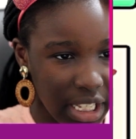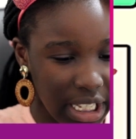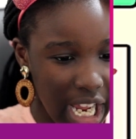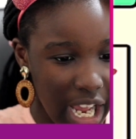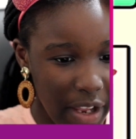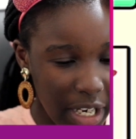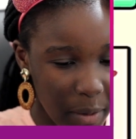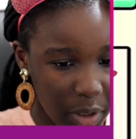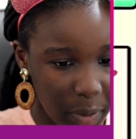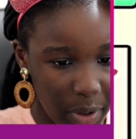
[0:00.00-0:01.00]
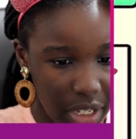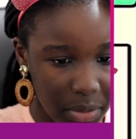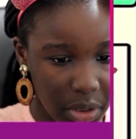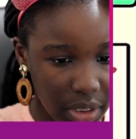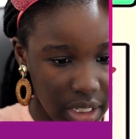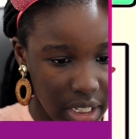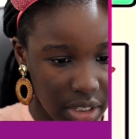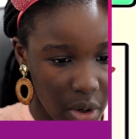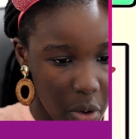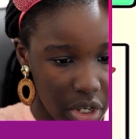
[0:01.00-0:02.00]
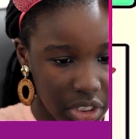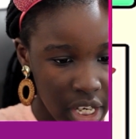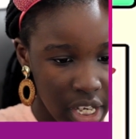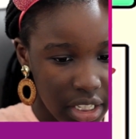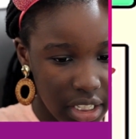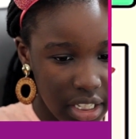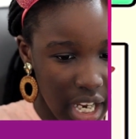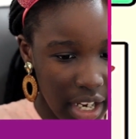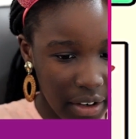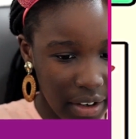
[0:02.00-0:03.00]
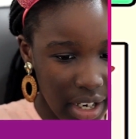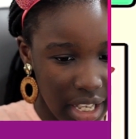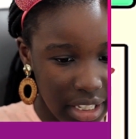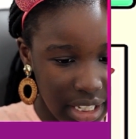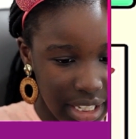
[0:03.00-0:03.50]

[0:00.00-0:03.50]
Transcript: I didn't have anywhere to put them. So the horse, the tiger, and